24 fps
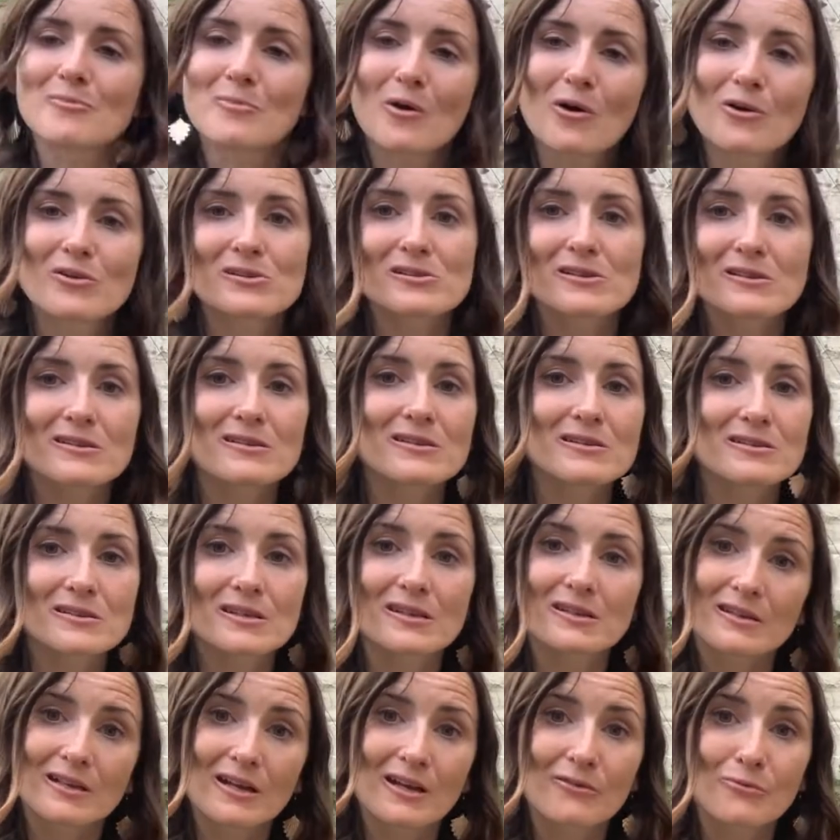a pond that
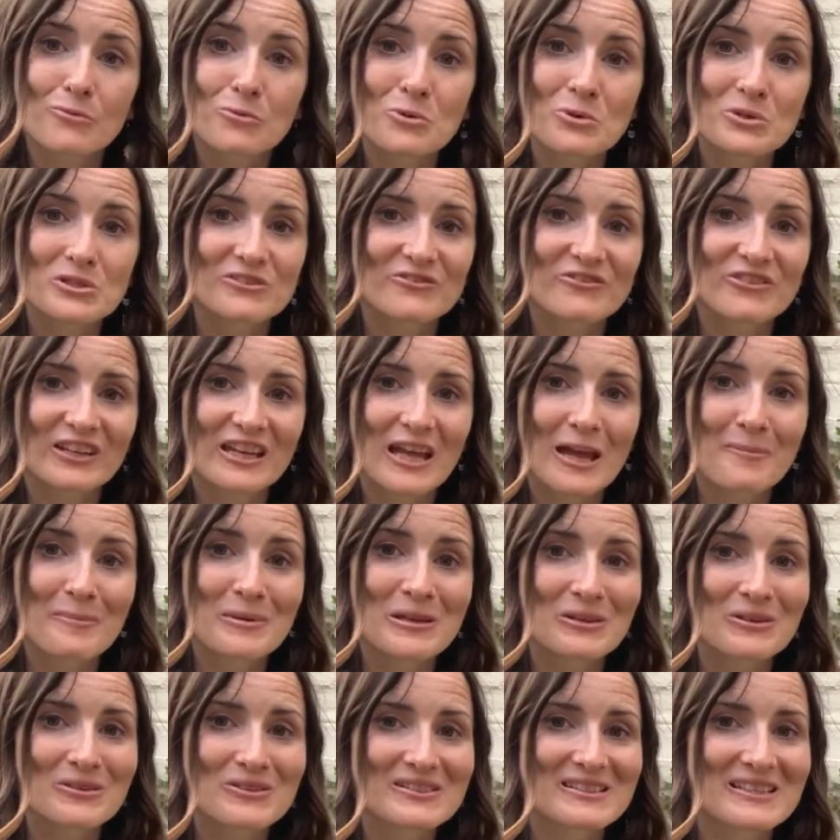didn't have water
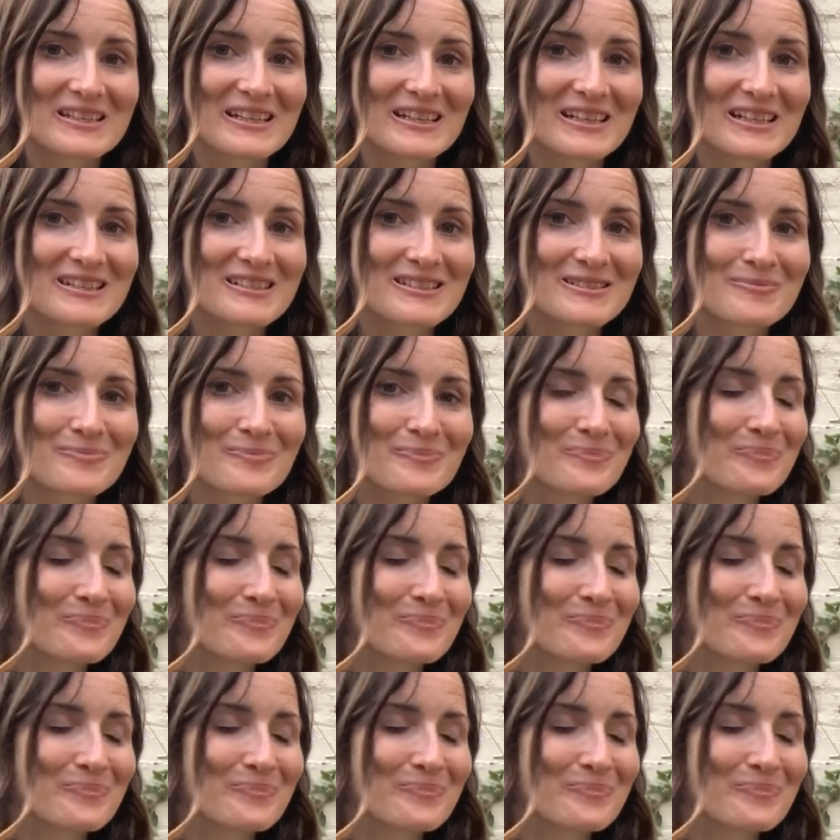forget-me-nots in it.